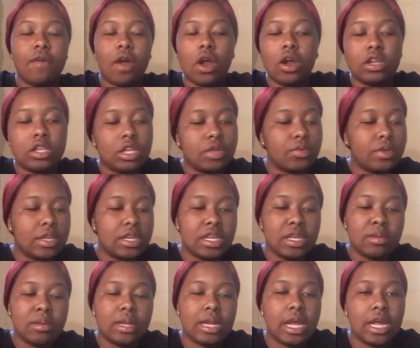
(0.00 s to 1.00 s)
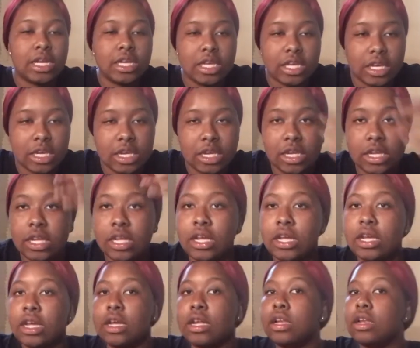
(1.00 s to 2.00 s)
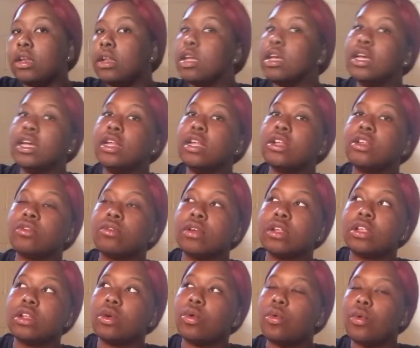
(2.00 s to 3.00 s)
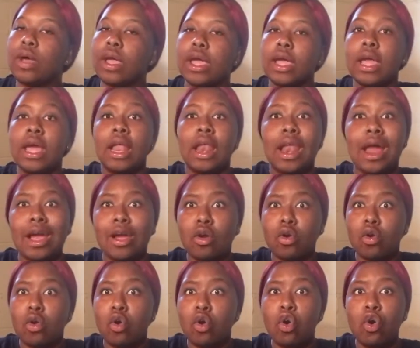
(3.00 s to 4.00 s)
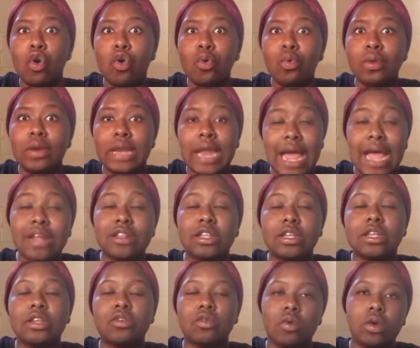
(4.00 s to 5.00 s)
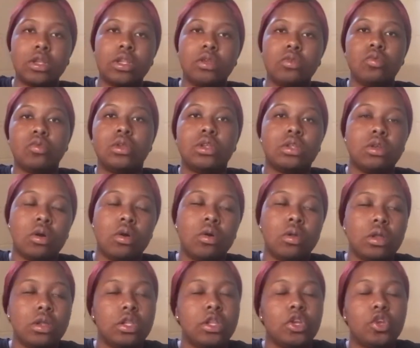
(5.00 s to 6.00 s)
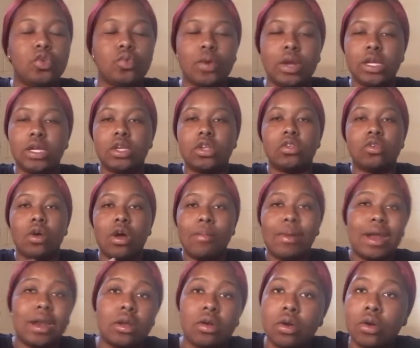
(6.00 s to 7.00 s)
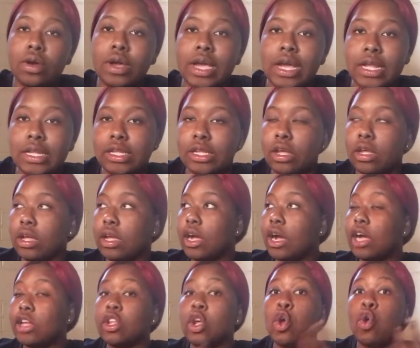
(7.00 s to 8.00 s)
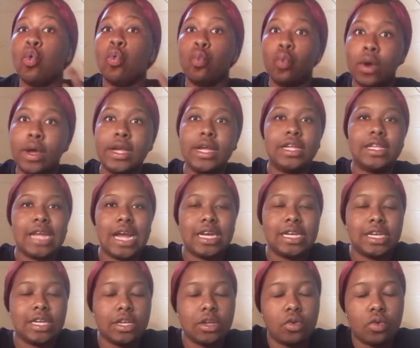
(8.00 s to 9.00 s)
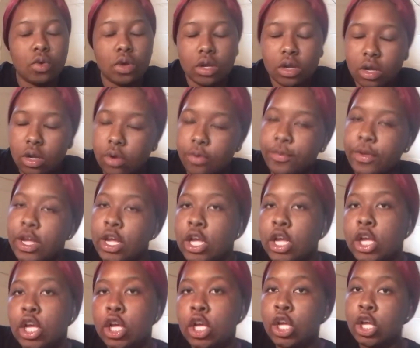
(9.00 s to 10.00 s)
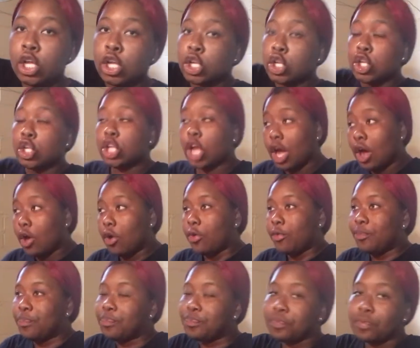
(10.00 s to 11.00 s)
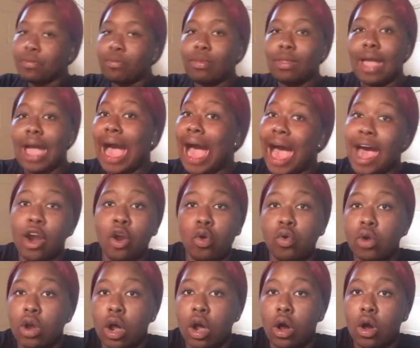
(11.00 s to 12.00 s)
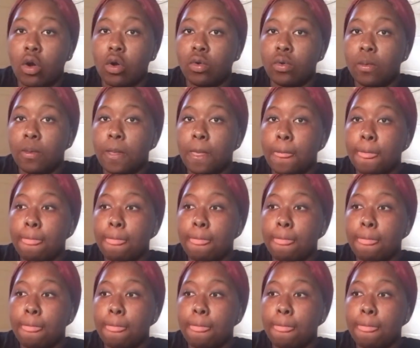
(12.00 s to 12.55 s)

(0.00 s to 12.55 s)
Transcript: first it was Demi Nation, then it's Chris and Queen. Like, who next is going to do this whole little situation? So I'm about to go ahead and tell you guys what is actually going on. So, I don't know